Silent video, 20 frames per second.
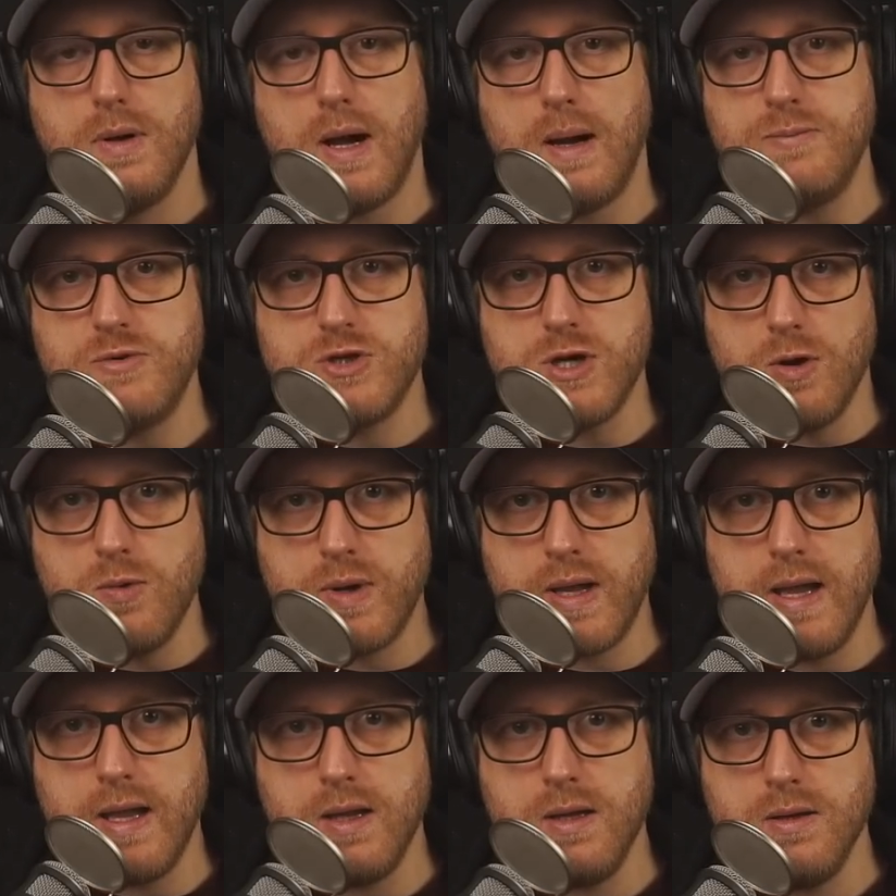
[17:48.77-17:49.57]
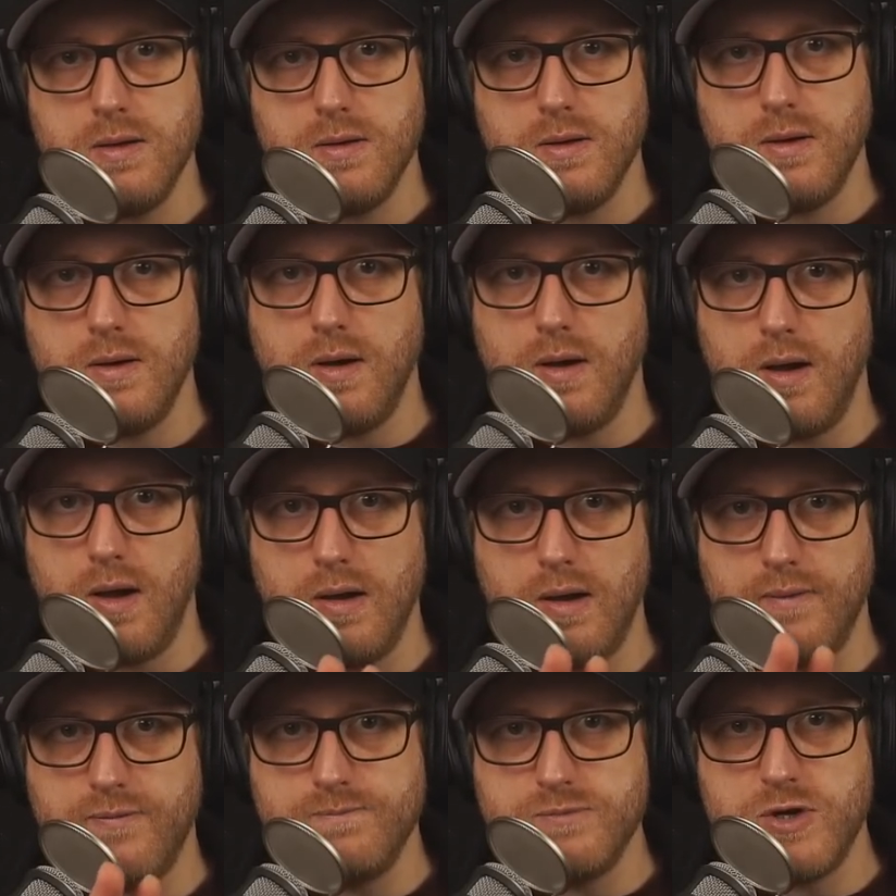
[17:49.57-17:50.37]
I'm joking,
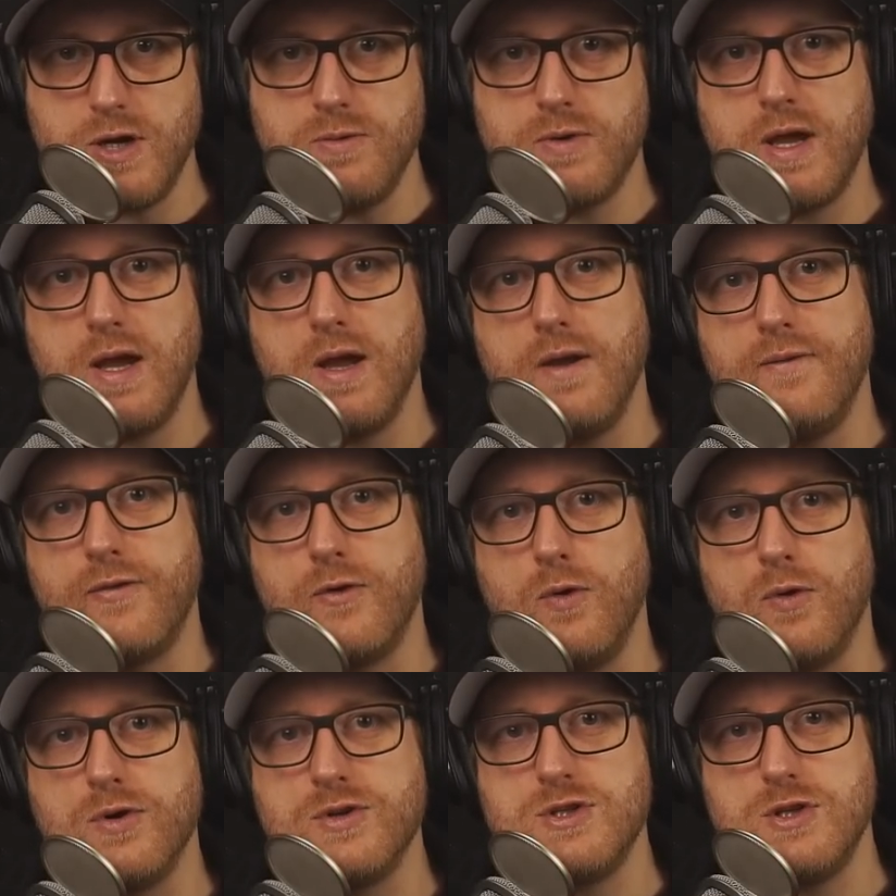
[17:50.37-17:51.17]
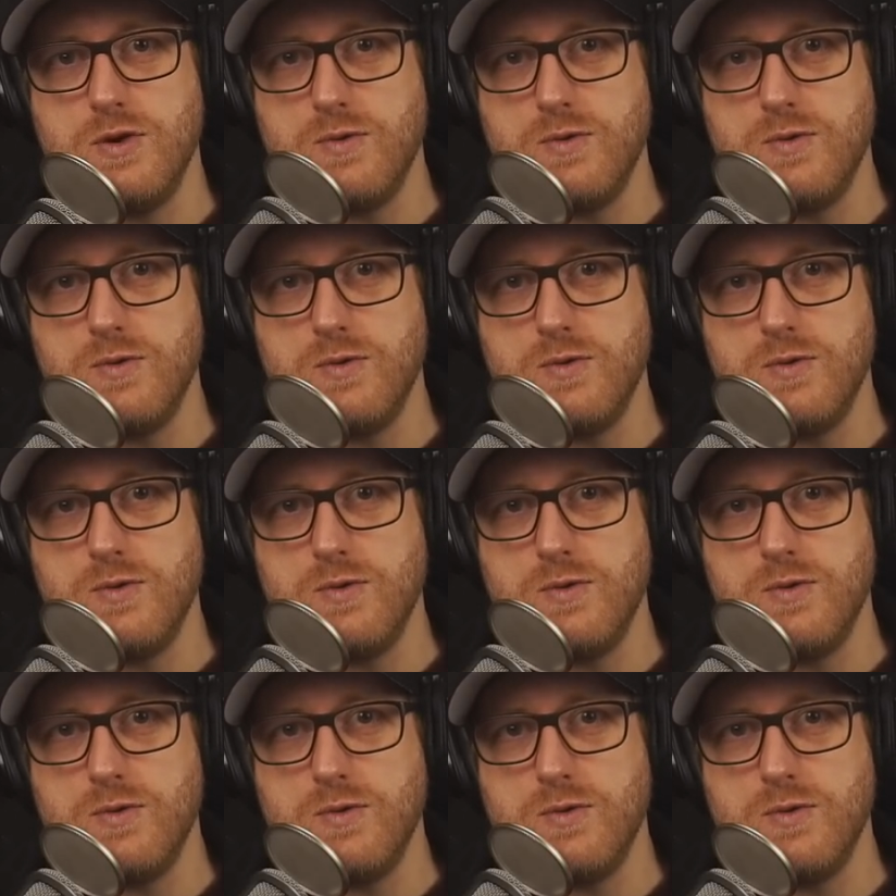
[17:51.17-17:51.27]
of course.